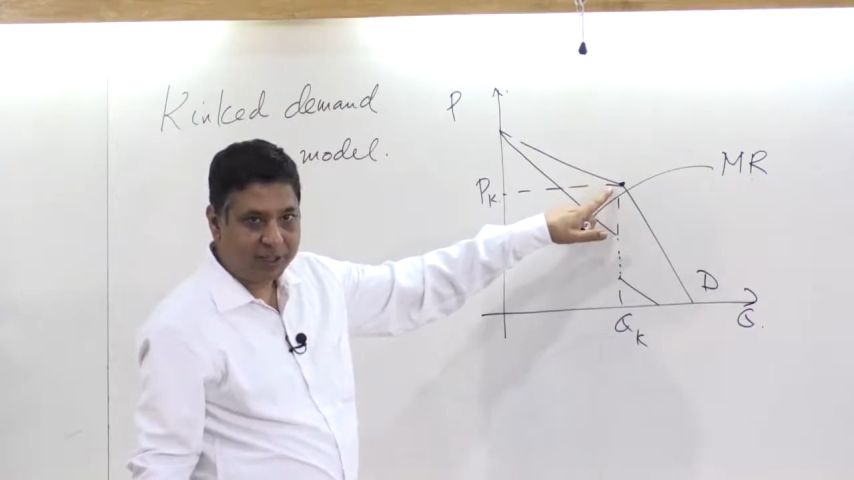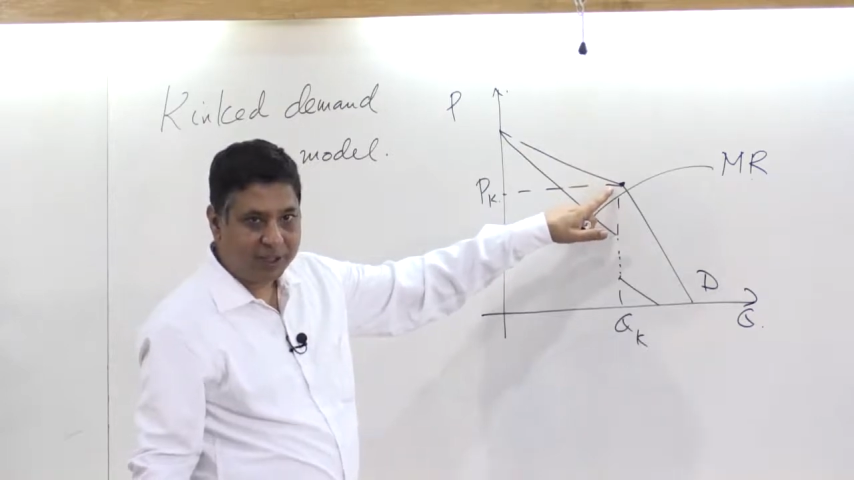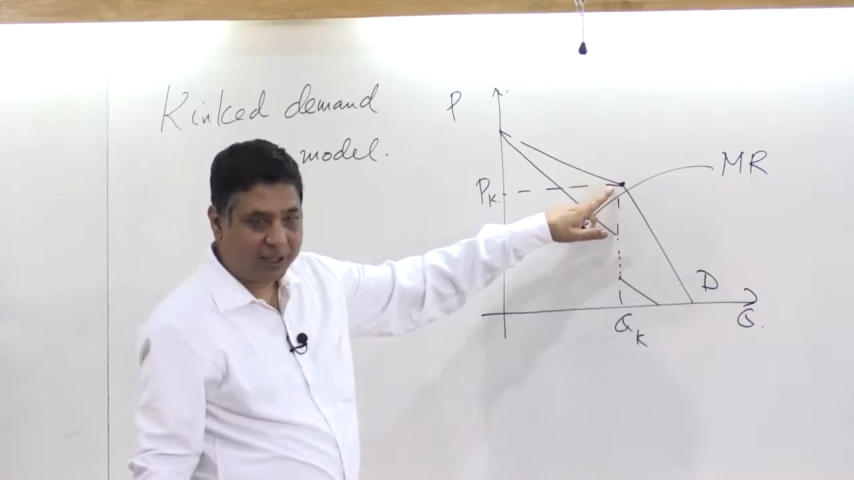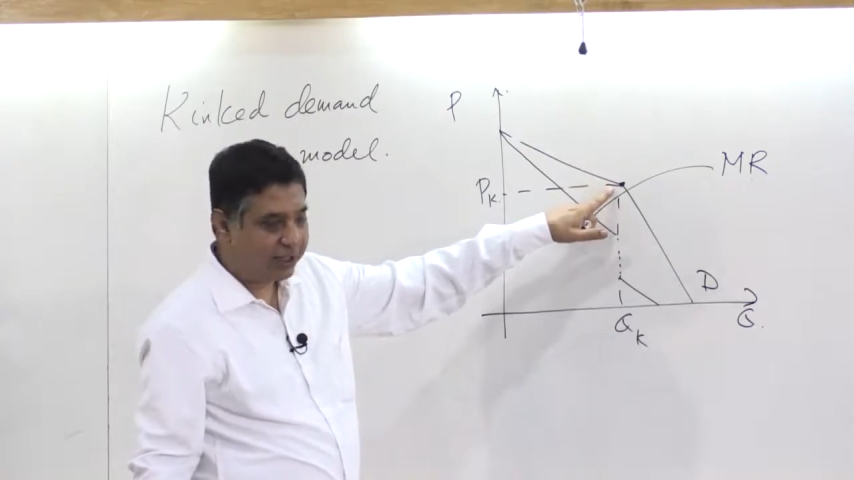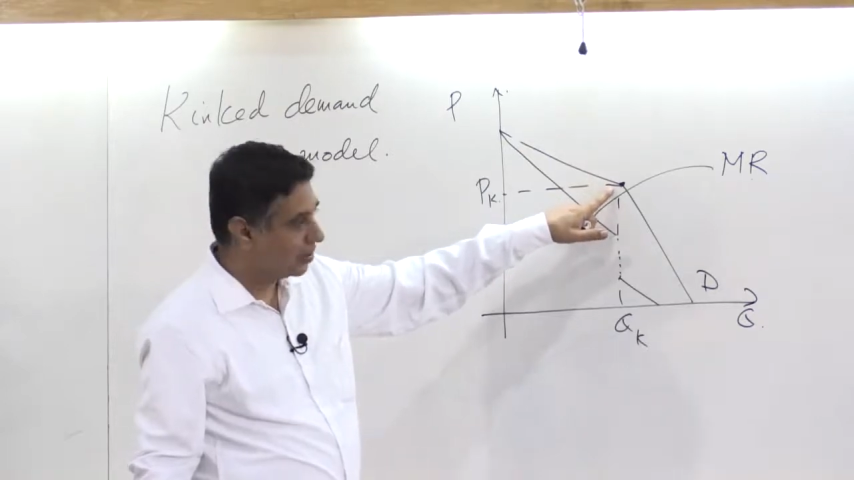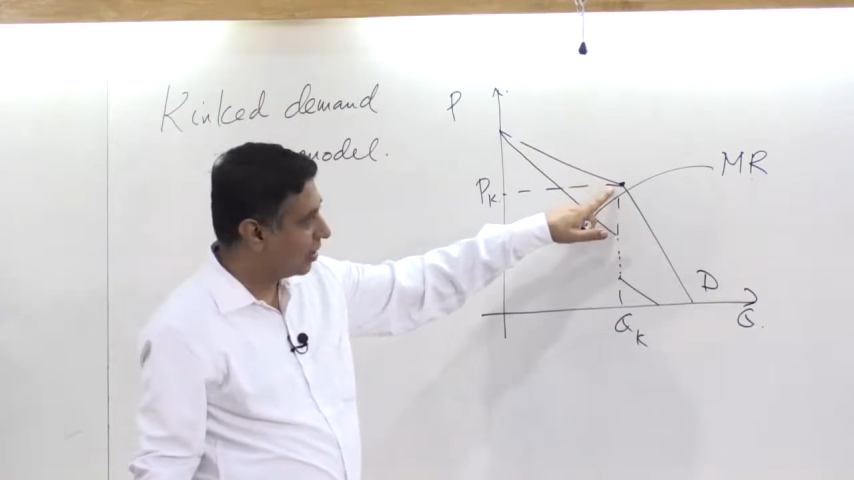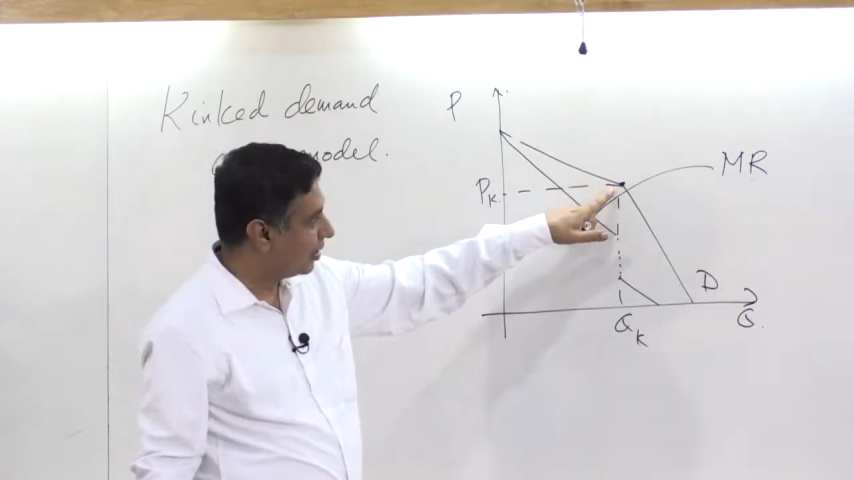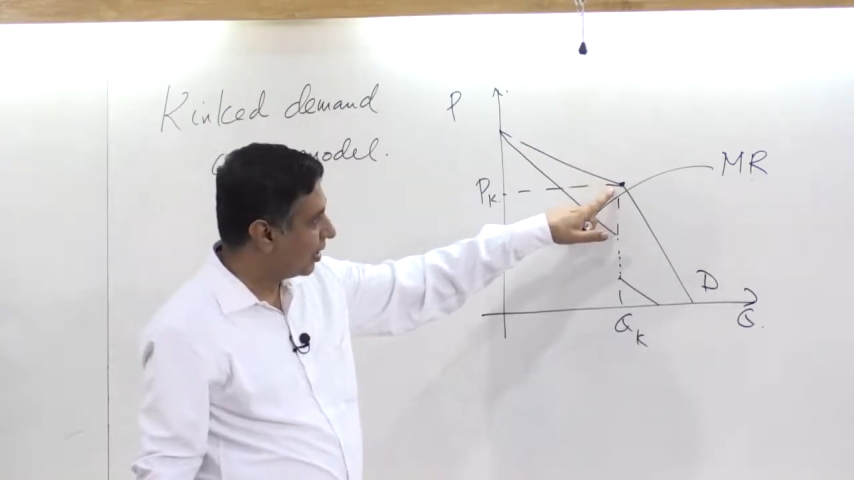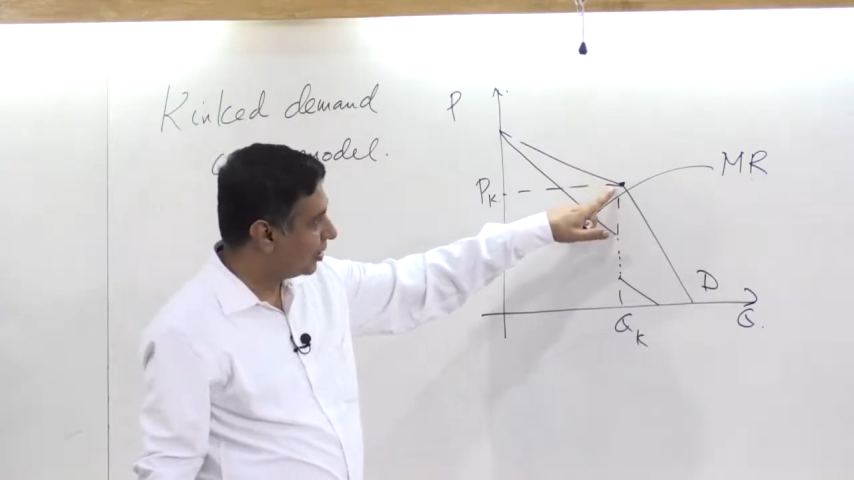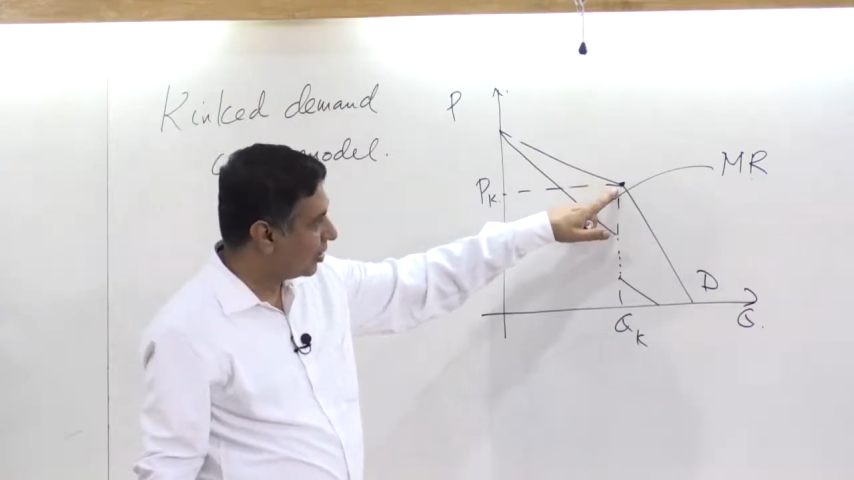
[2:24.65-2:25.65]
and
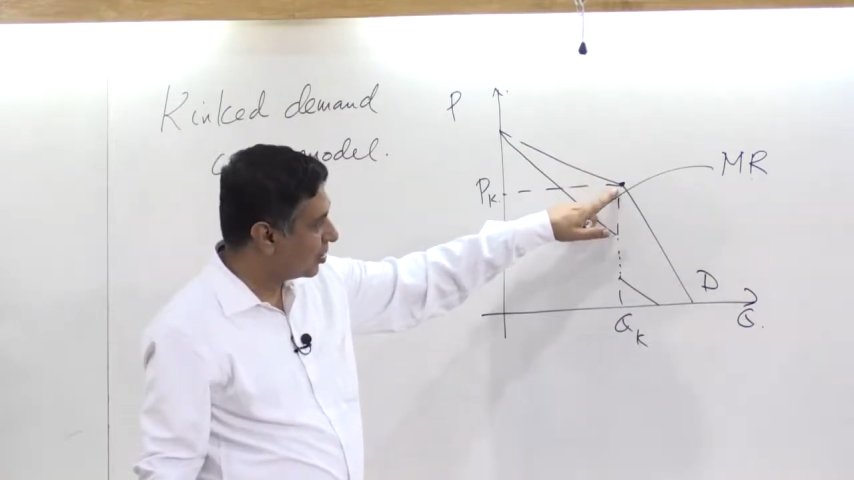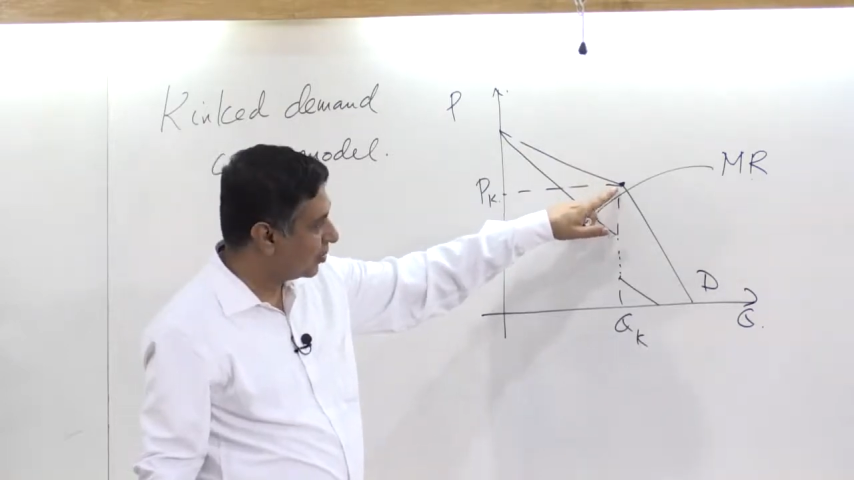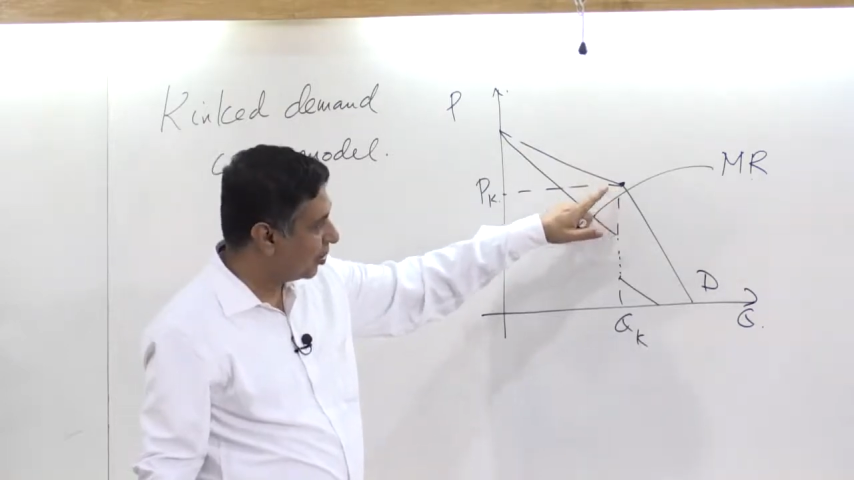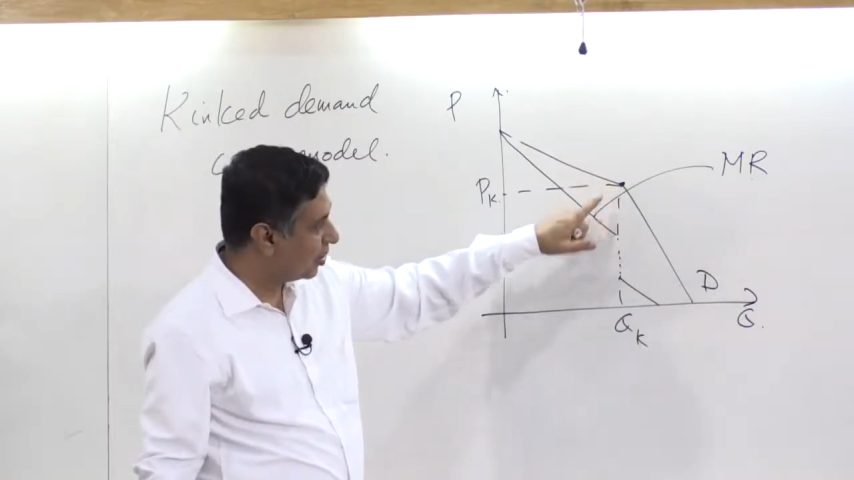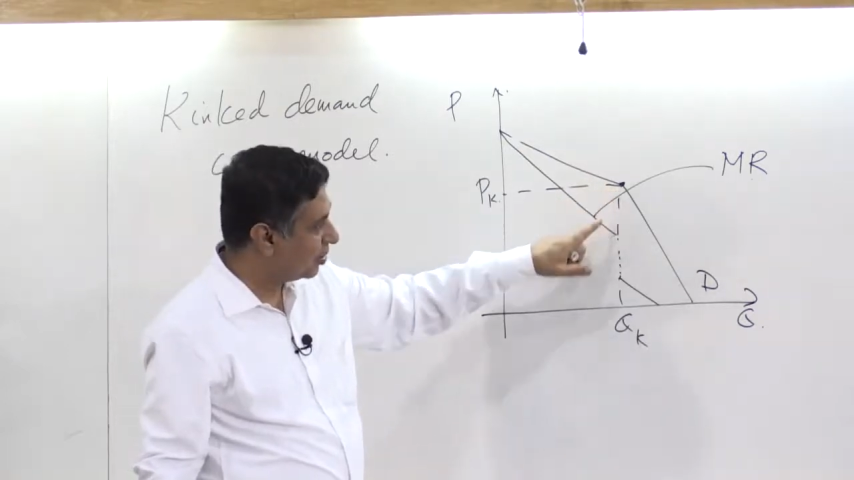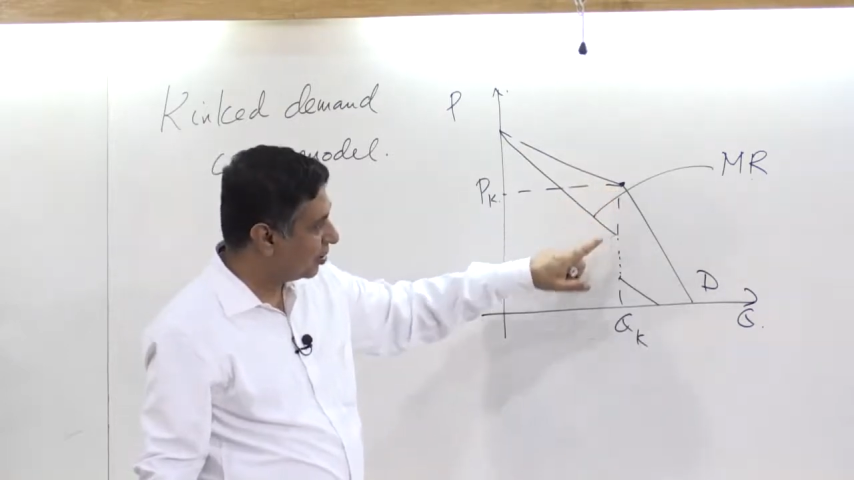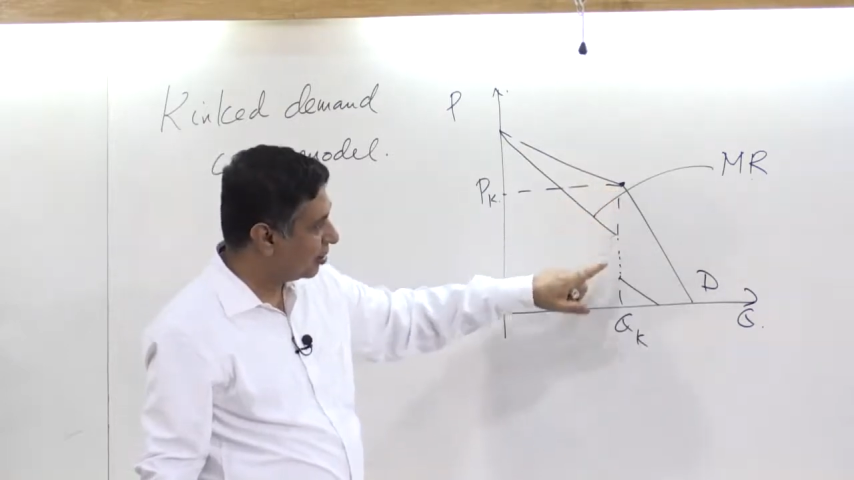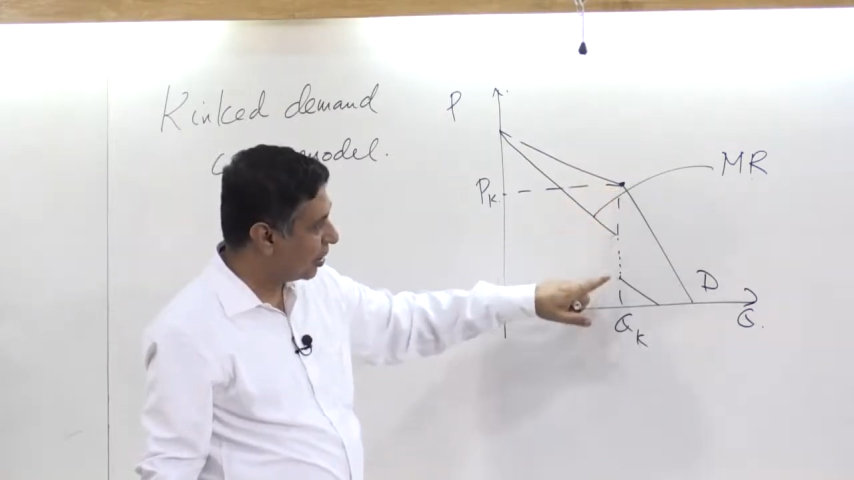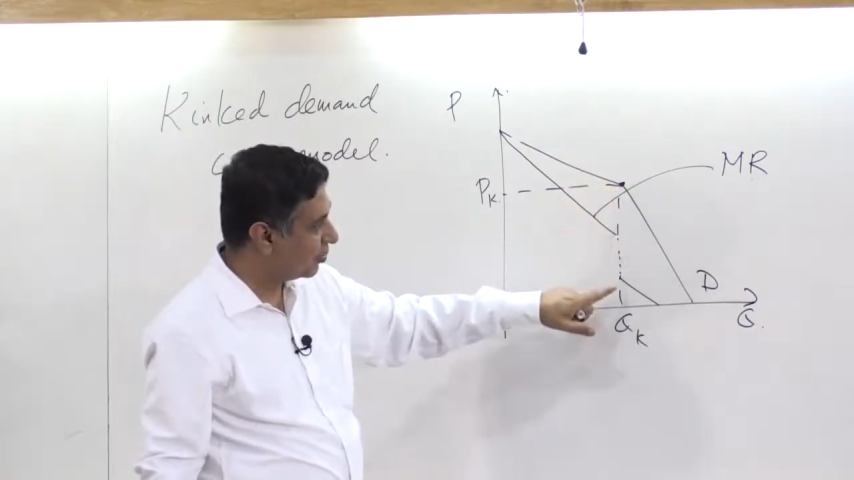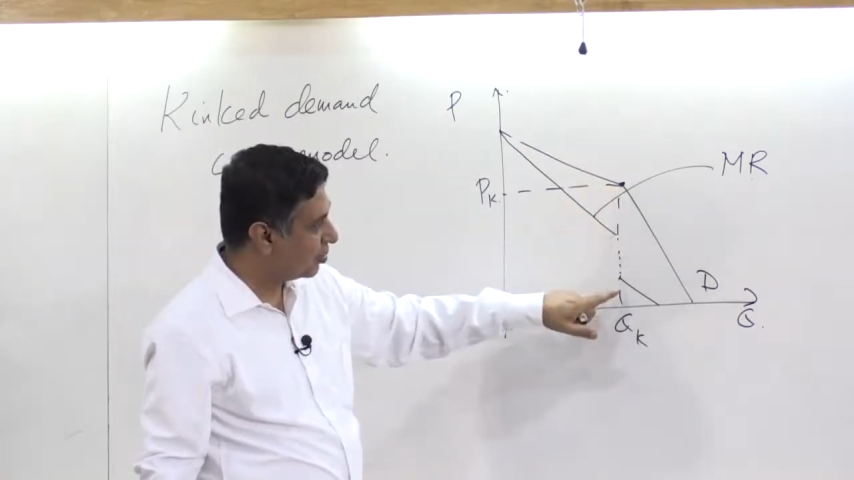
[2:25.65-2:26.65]
then at this point you
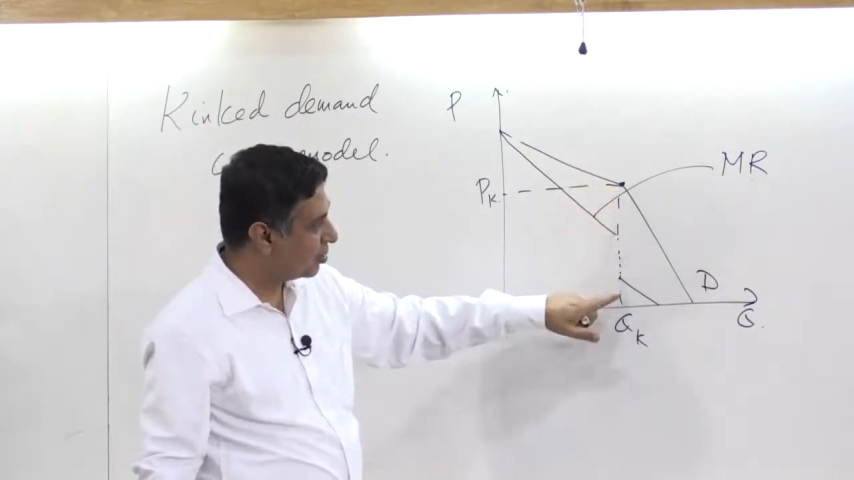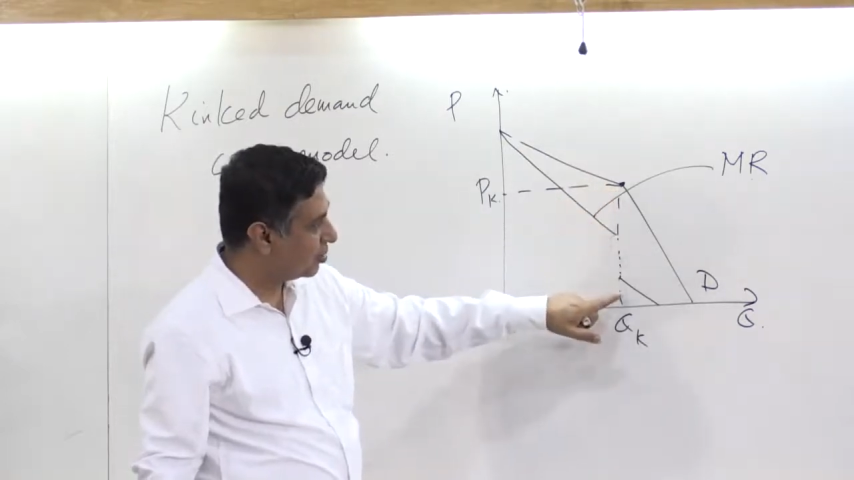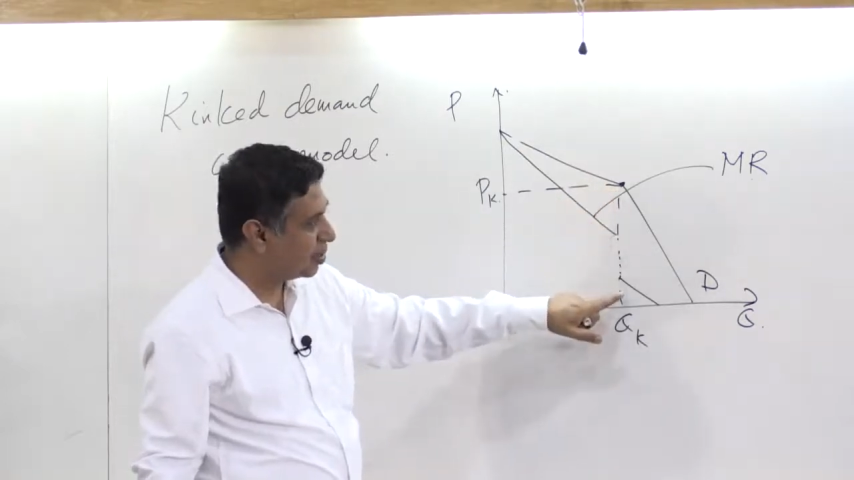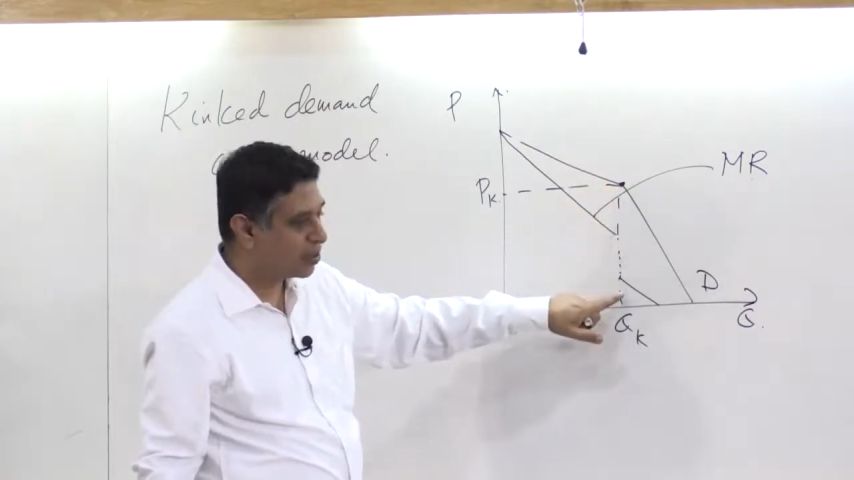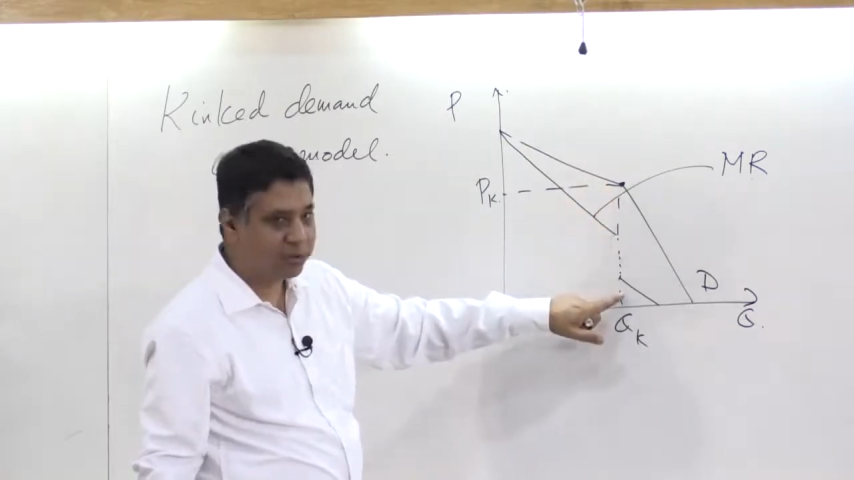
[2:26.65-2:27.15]
have to switch